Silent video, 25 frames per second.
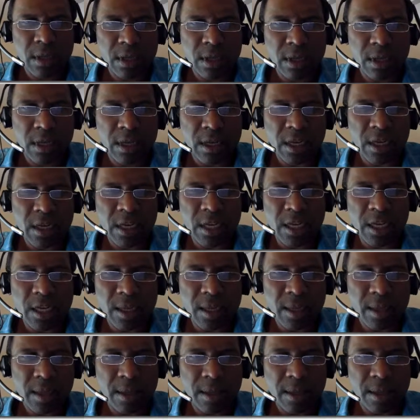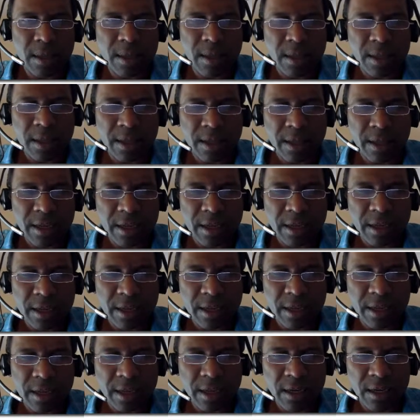Ah, I
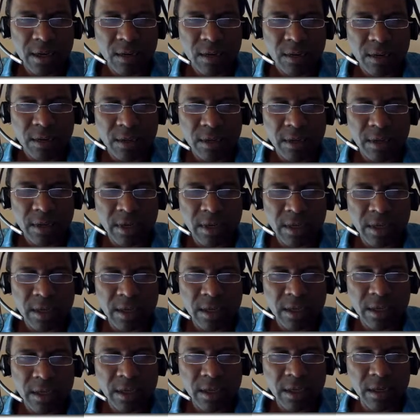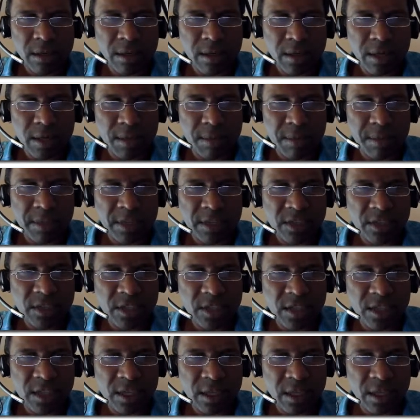think I know what's going on here. I bet
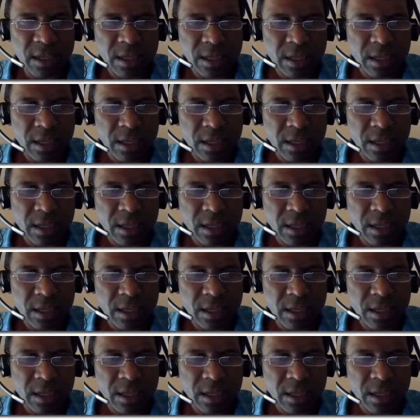you